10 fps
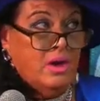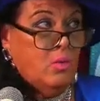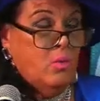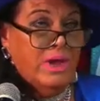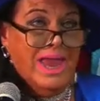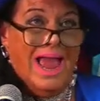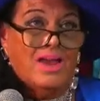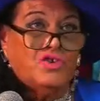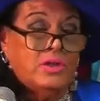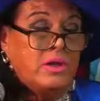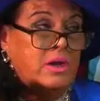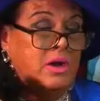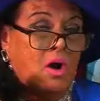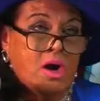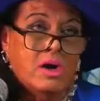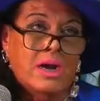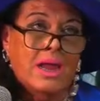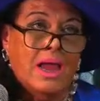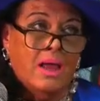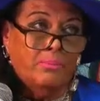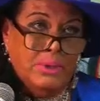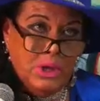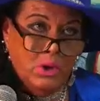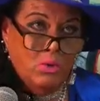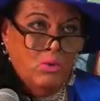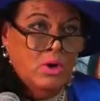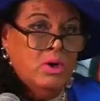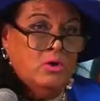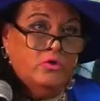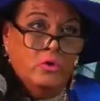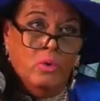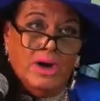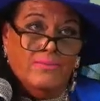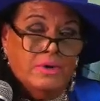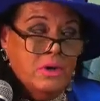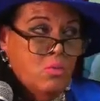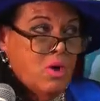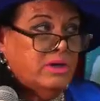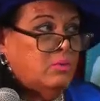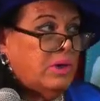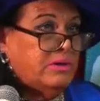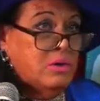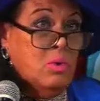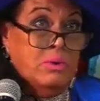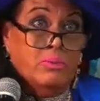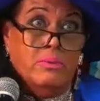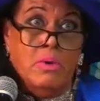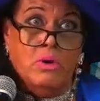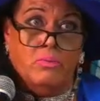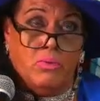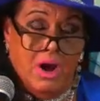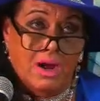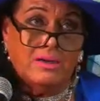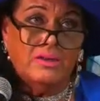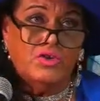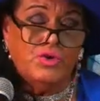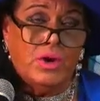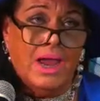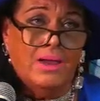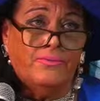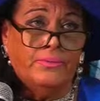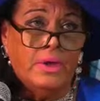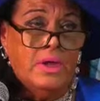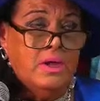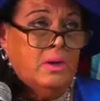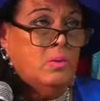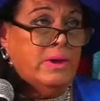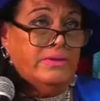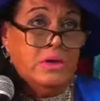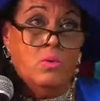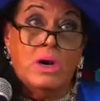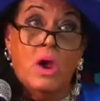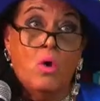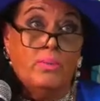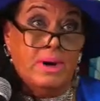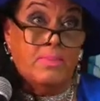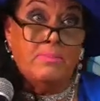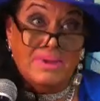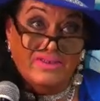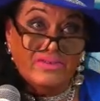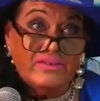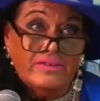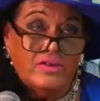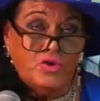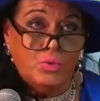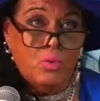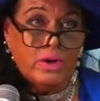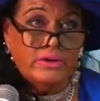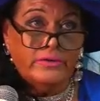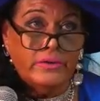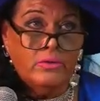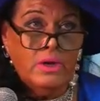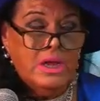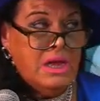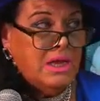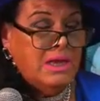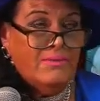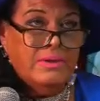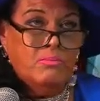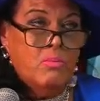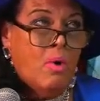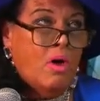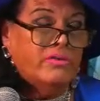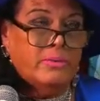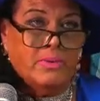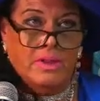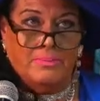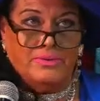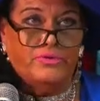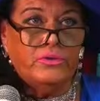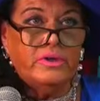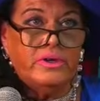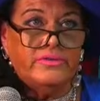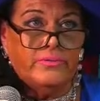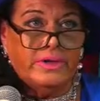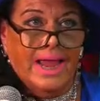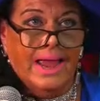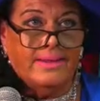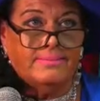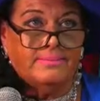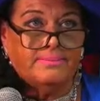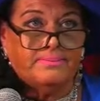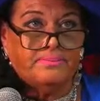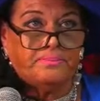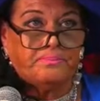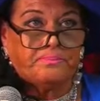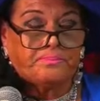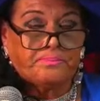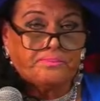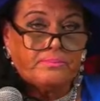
We actually are going to help you do whatever you want, whether you want to promote a product that you have, whether you want to open up a business that you wanted to, given multiple opportunities for that. Yeah.